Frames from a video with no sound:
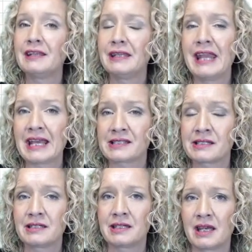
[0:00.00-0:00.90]

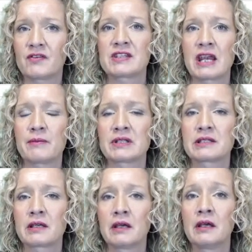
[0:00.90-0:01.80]
nested if statements.